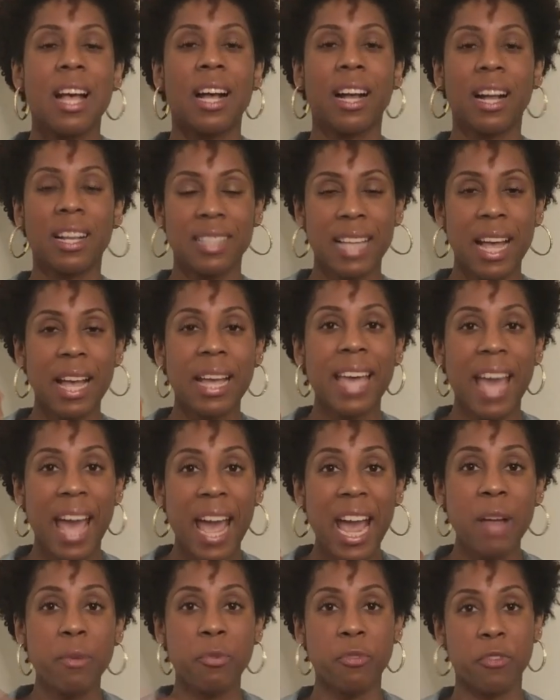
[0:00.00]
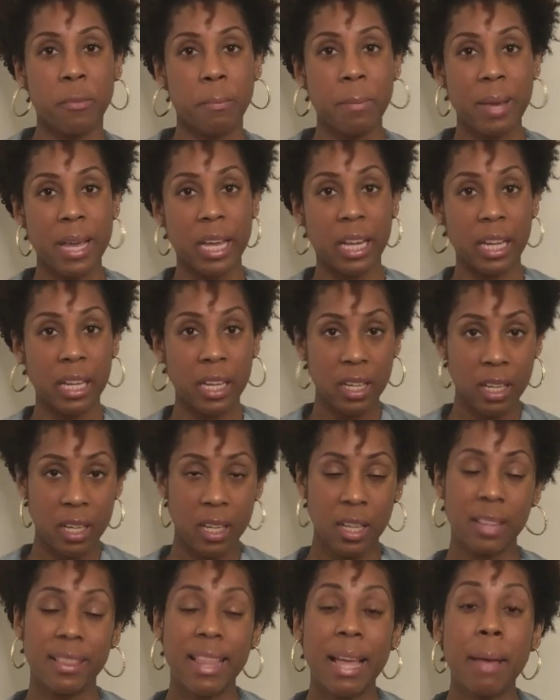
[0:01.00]
because they came for me.
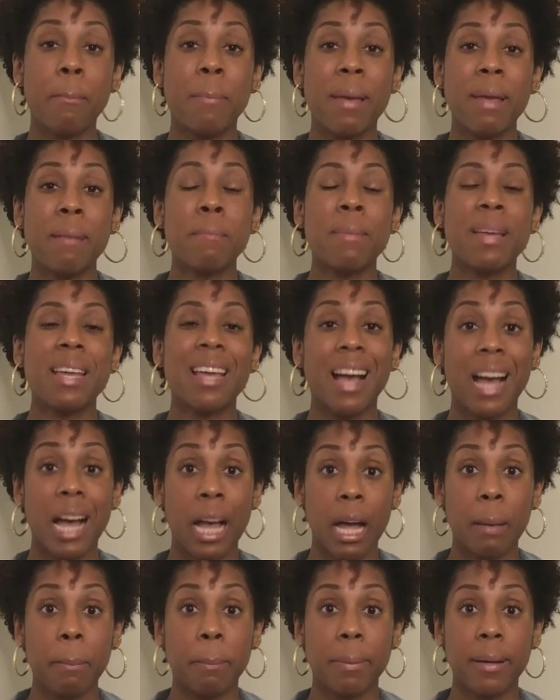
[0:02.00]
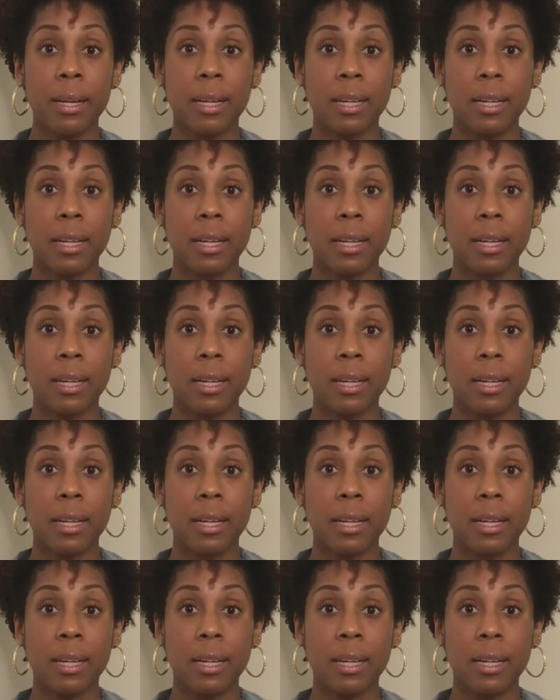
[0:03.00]
They bit me up.